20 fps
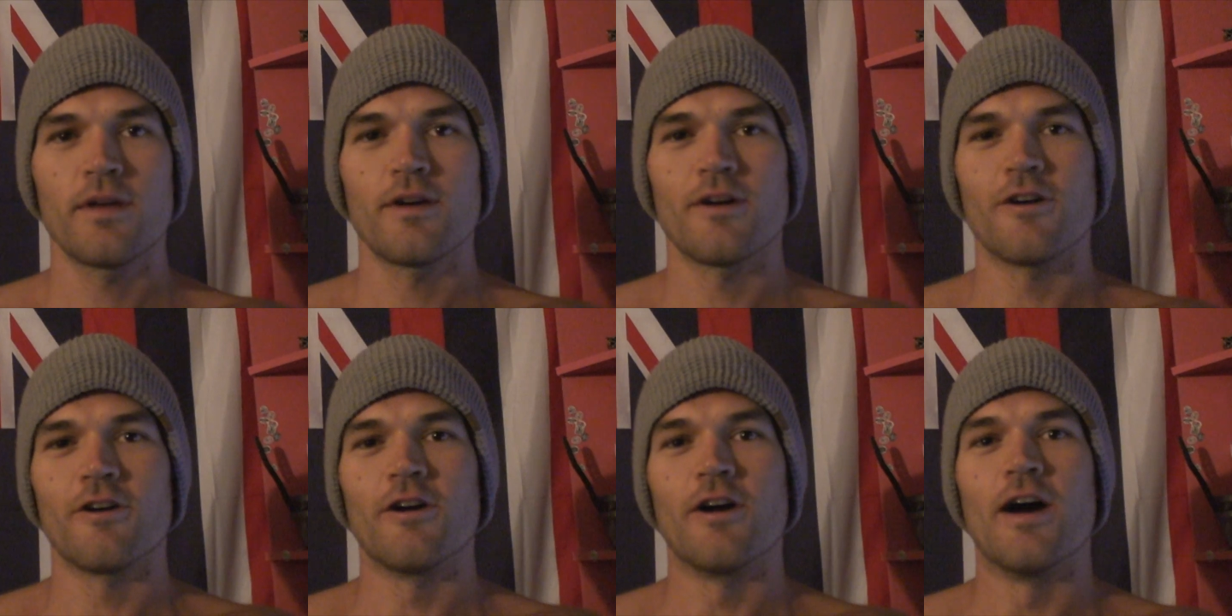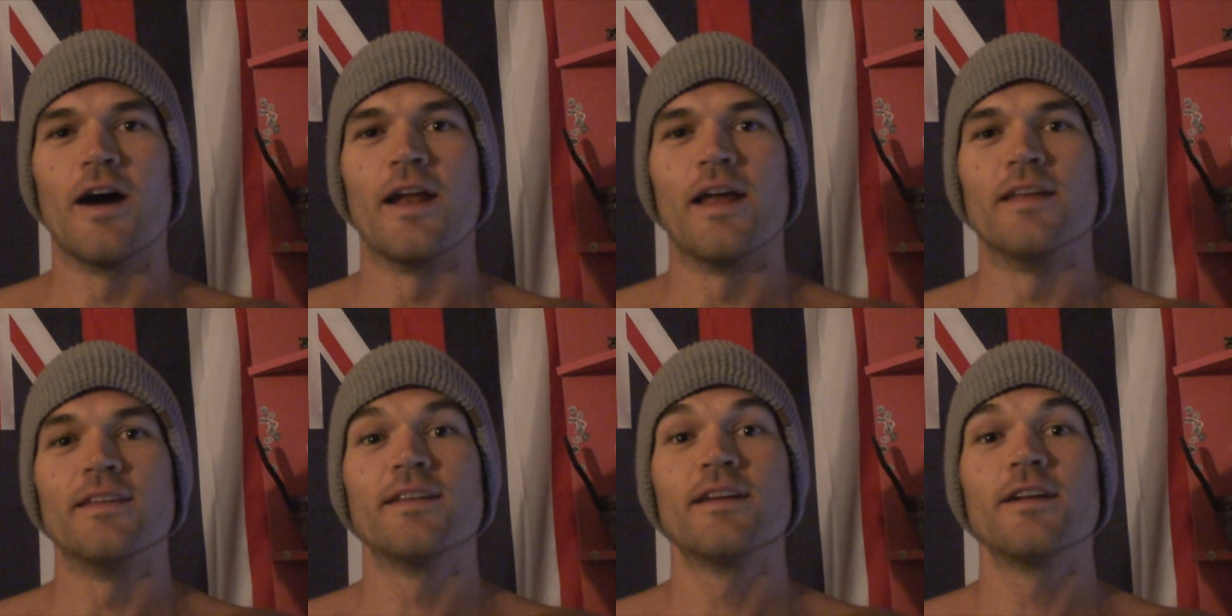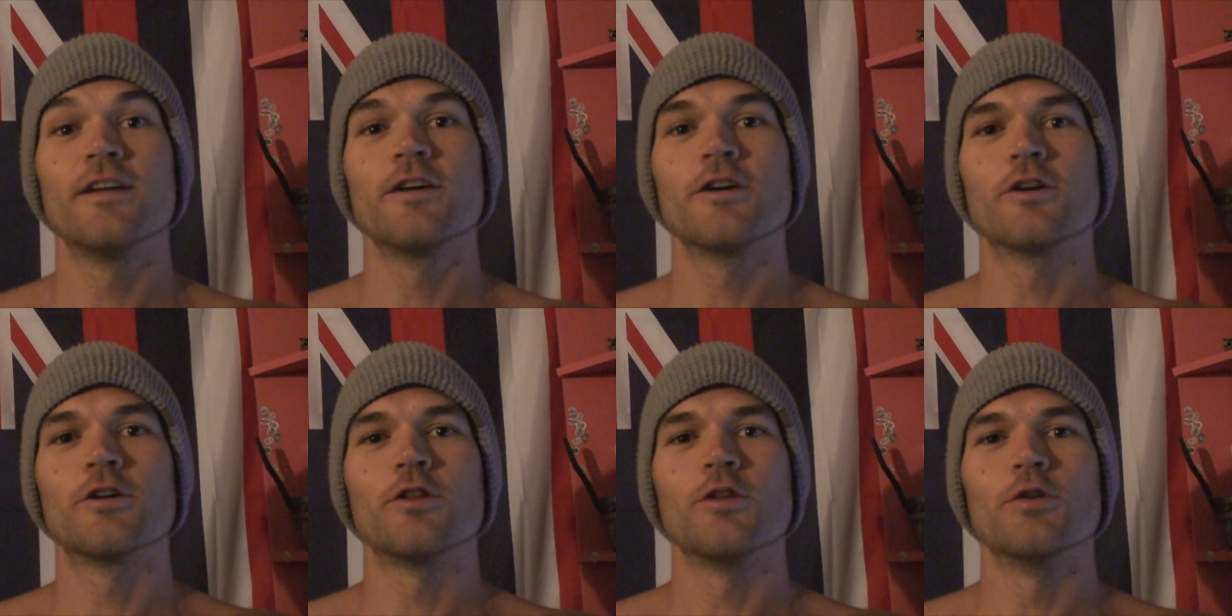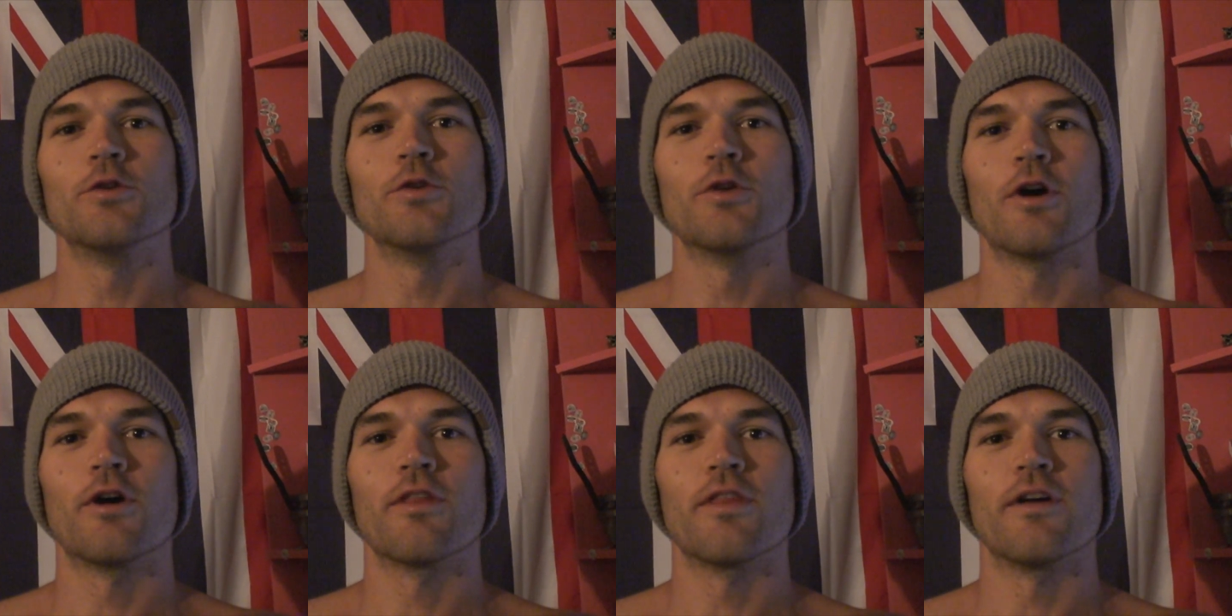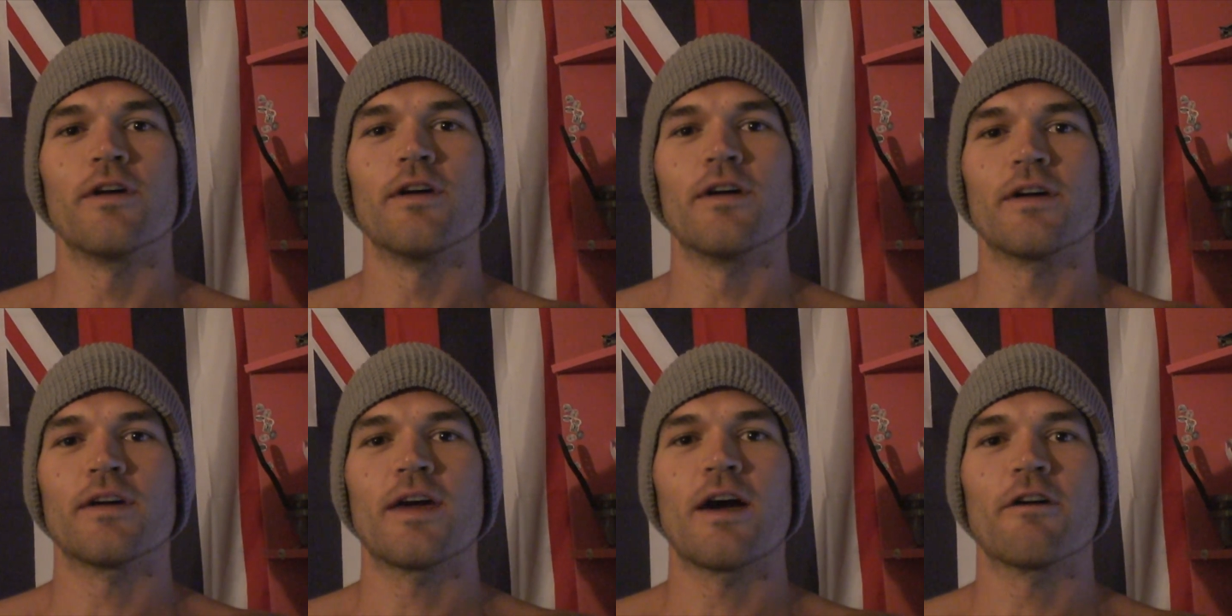Alright, I didn't include all
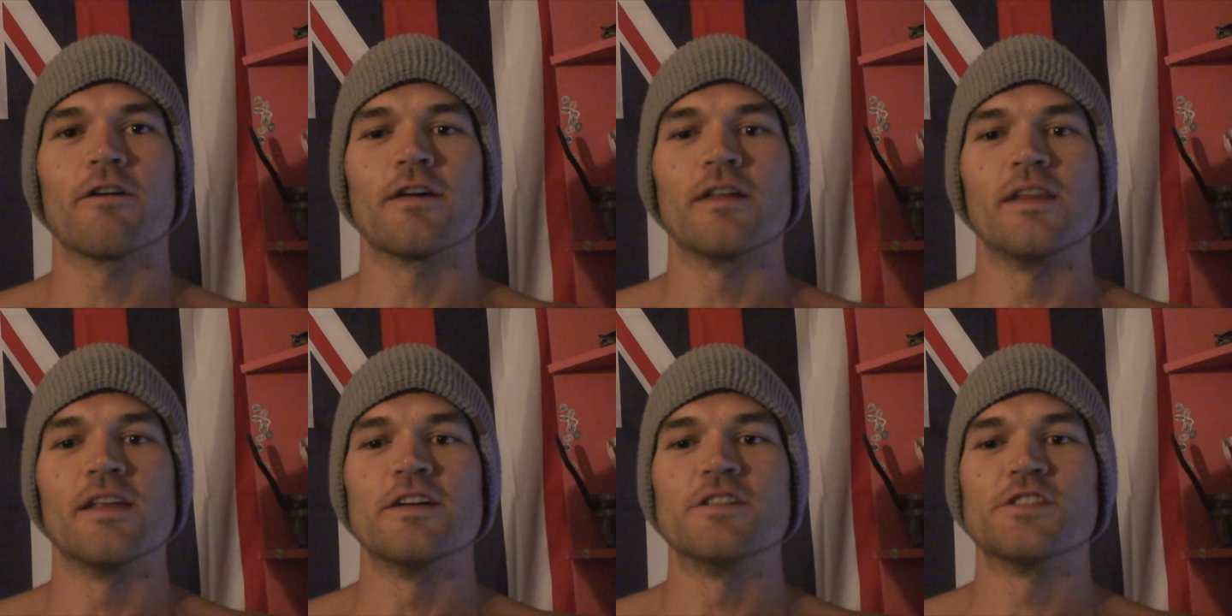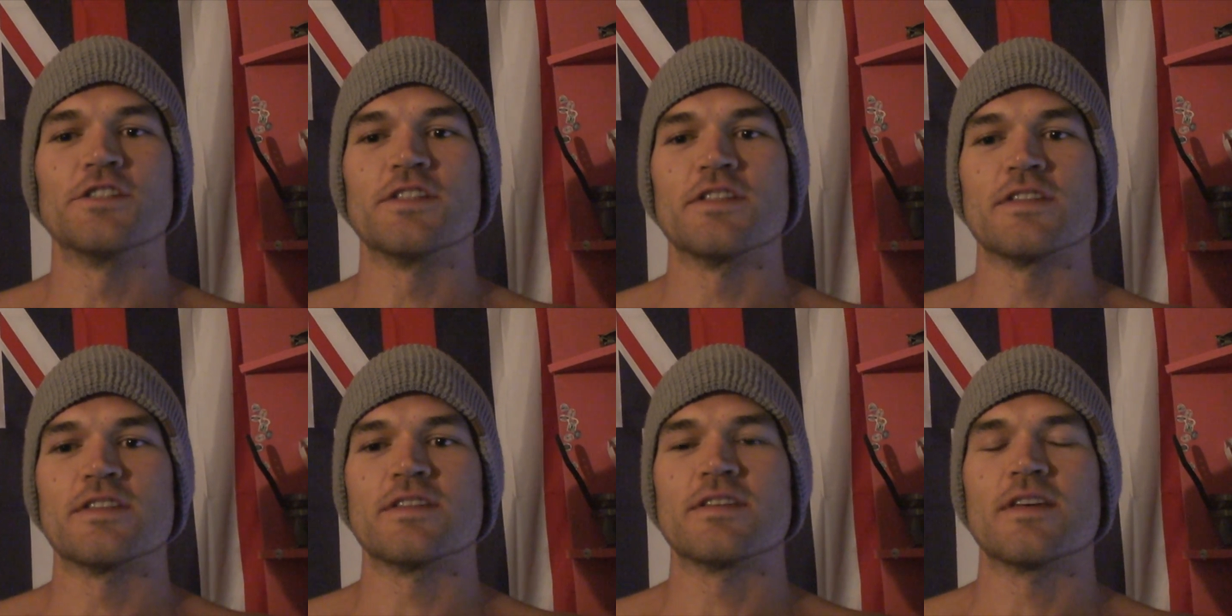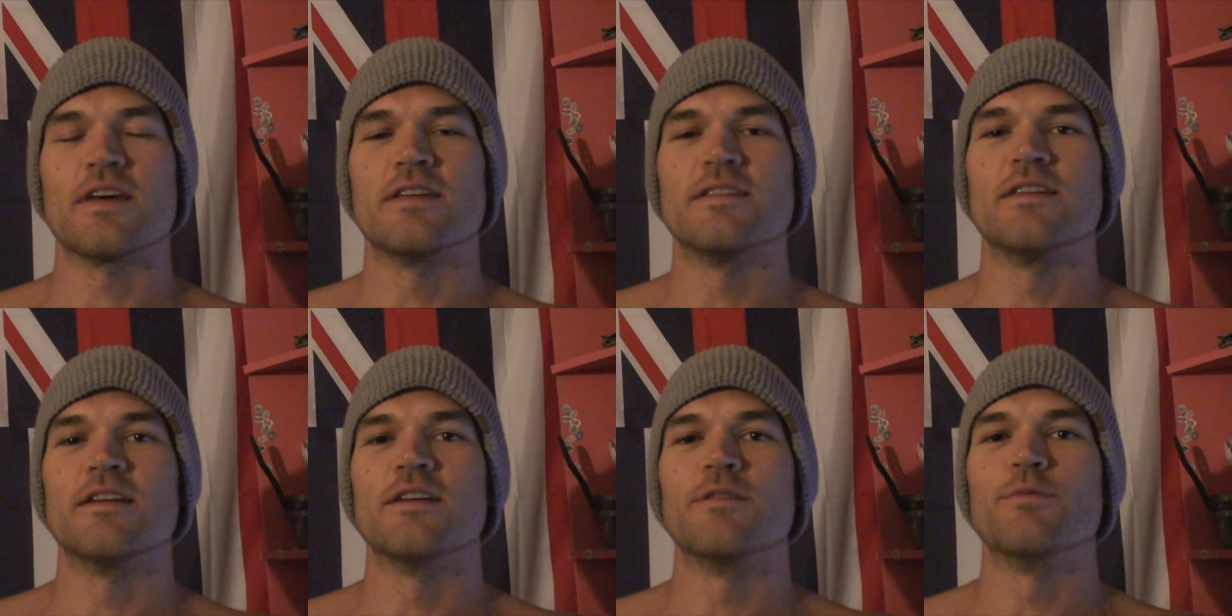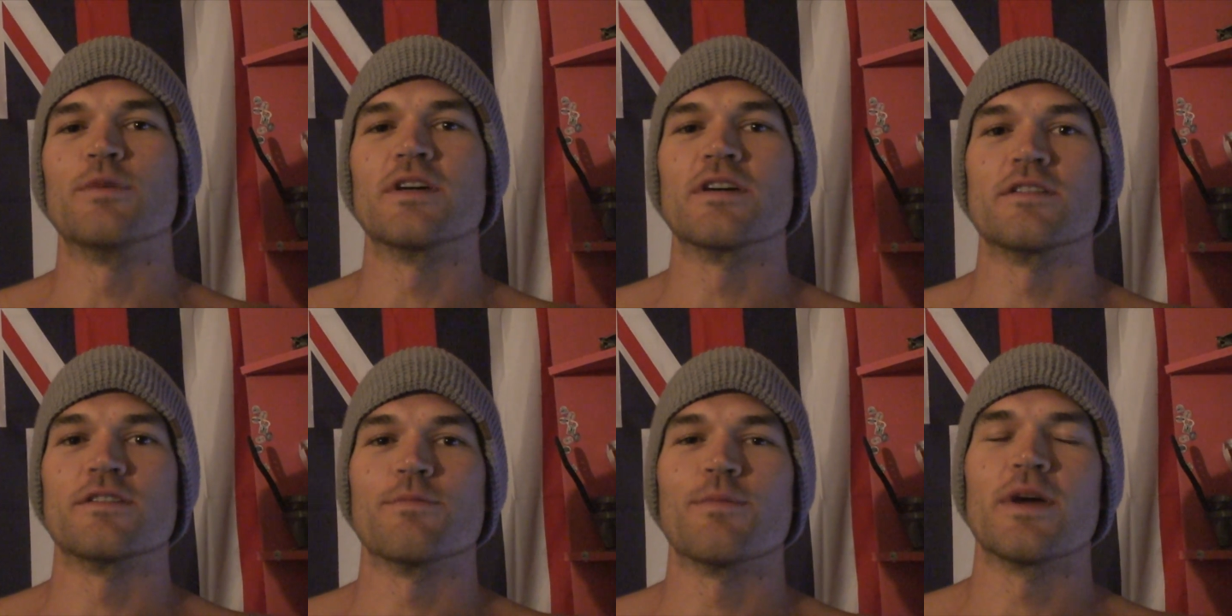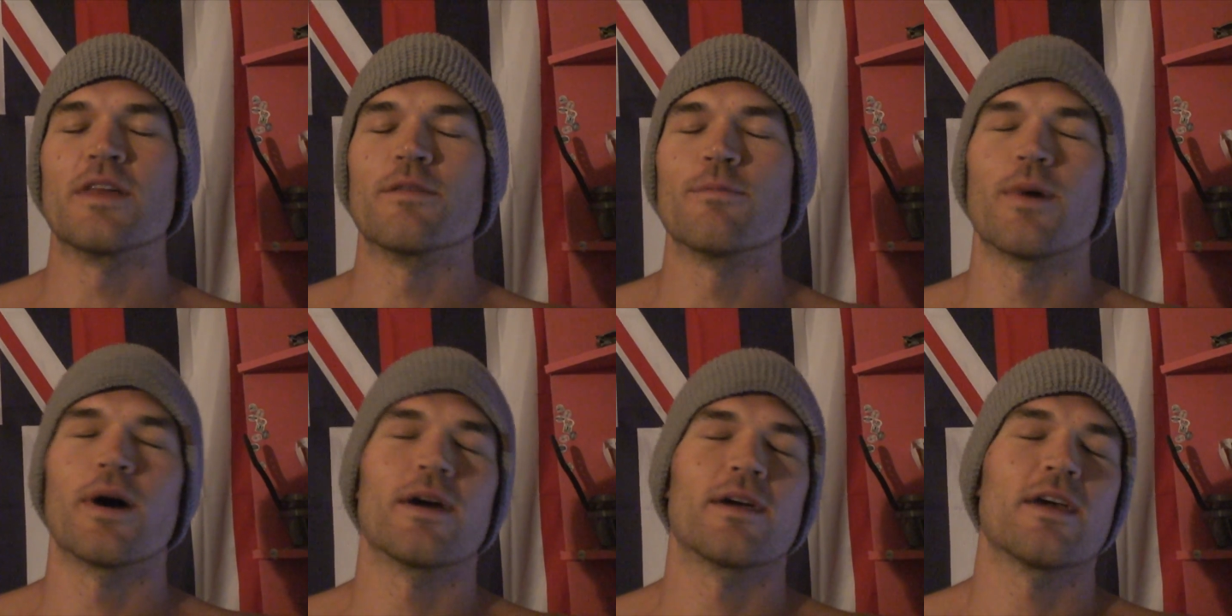the calculations I did because it
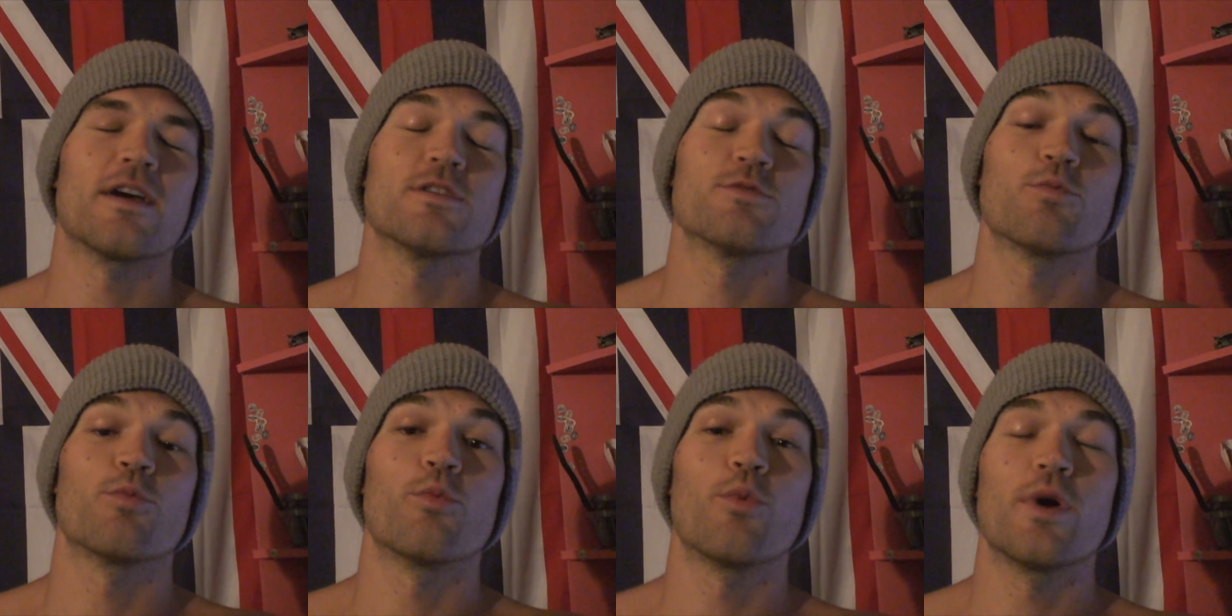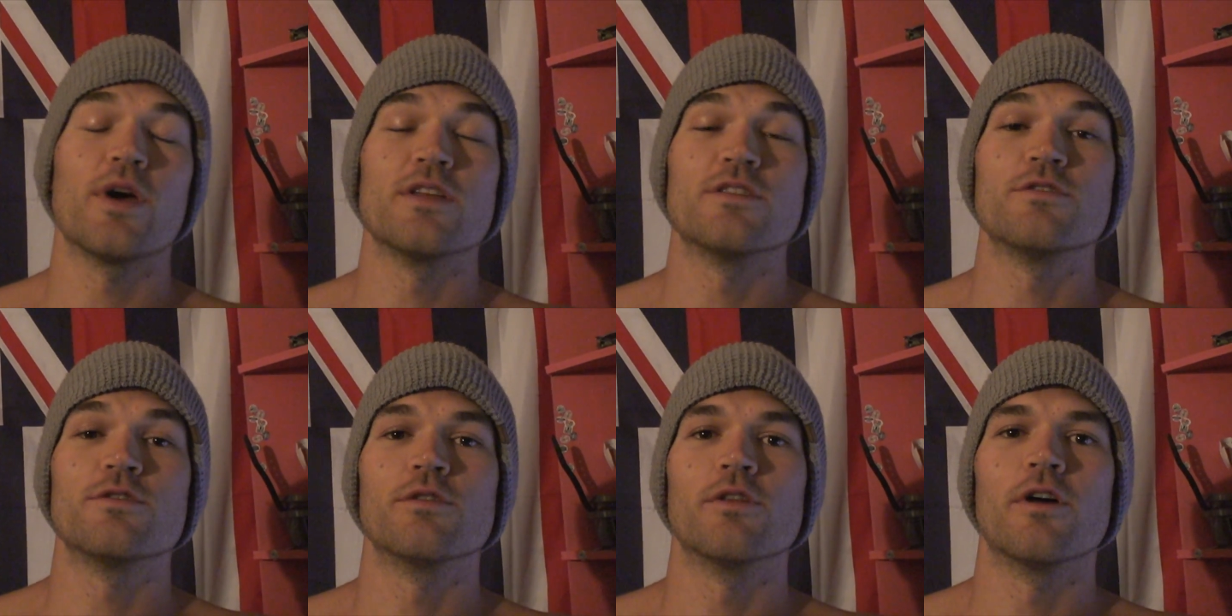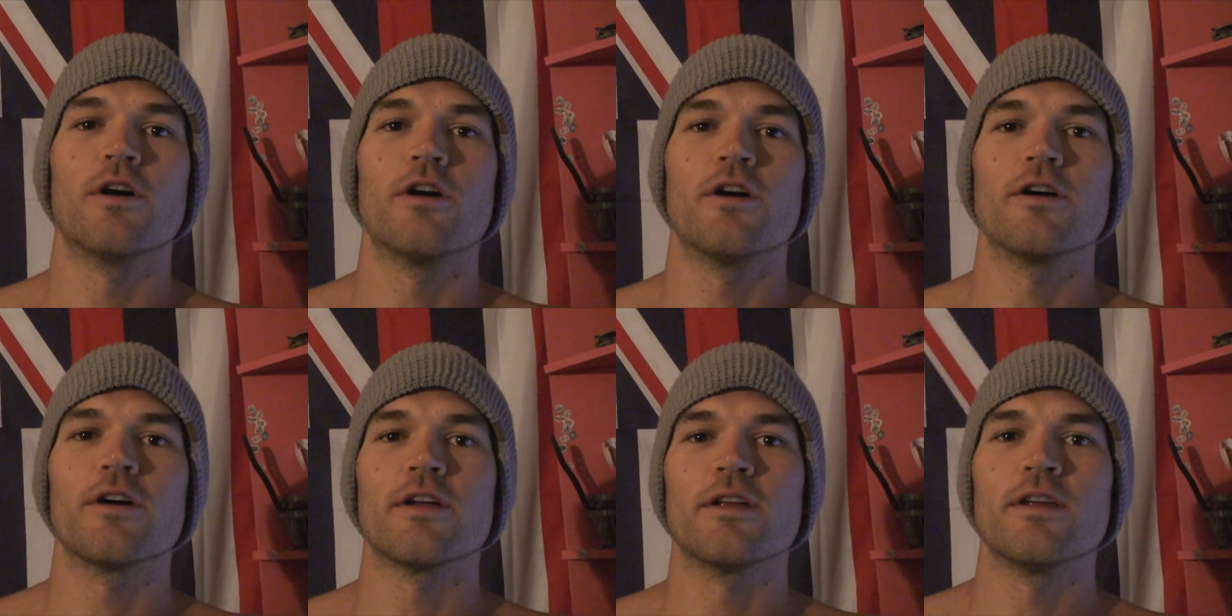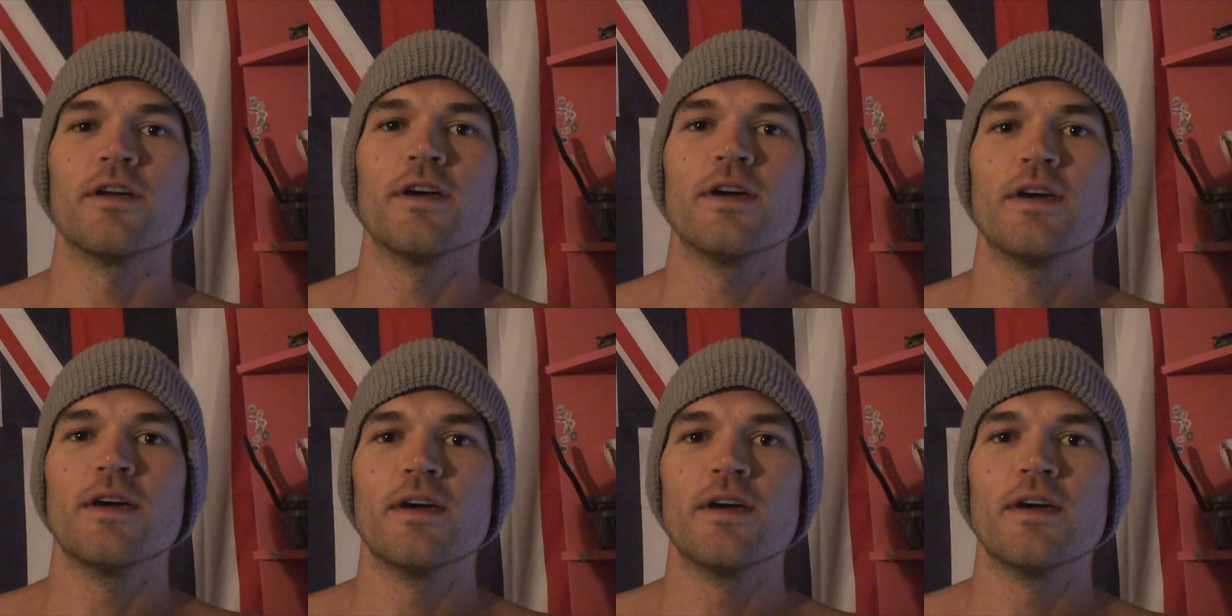made the podcast way too long and